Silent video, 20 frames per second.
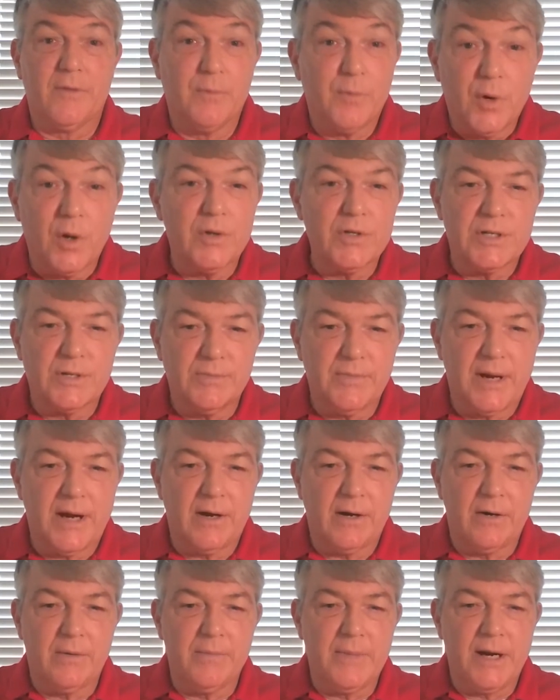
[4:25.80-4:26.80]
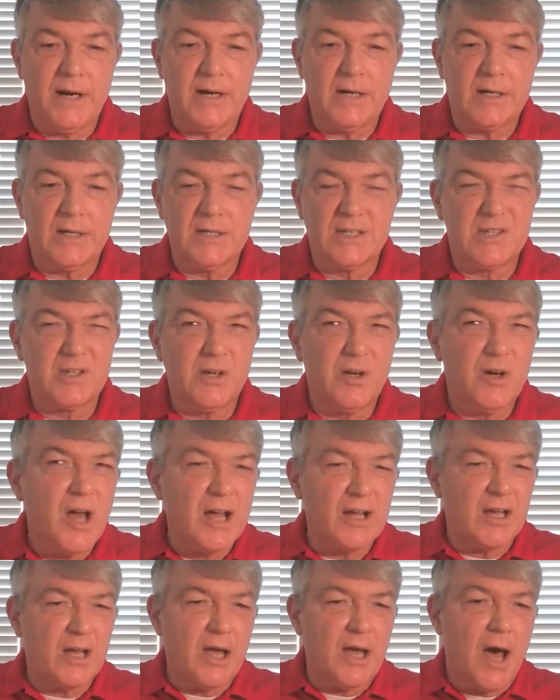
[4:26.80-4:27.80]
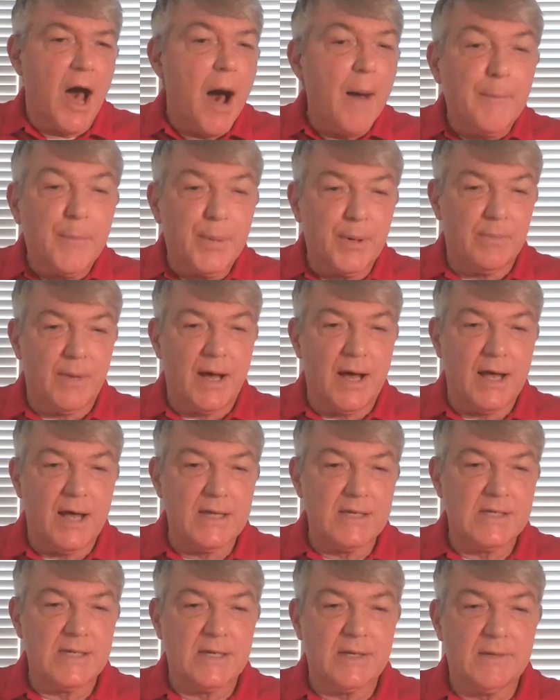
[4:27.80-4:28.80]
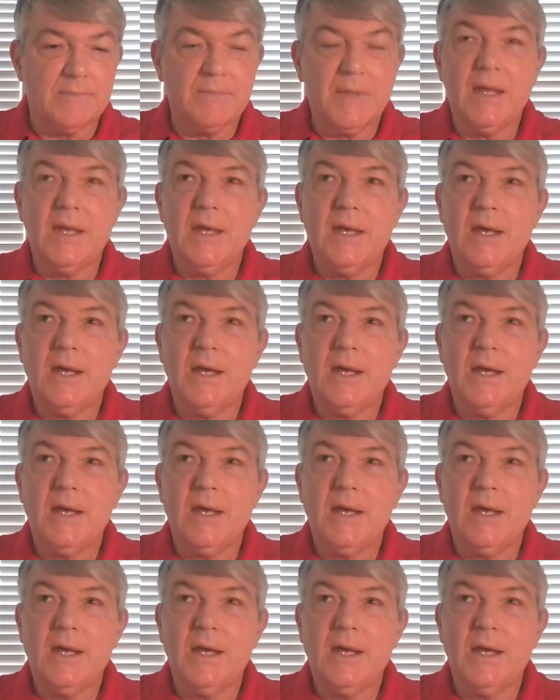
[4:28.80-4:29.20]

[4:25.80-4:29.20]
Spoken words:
Rosenbauer America. So you're not compromising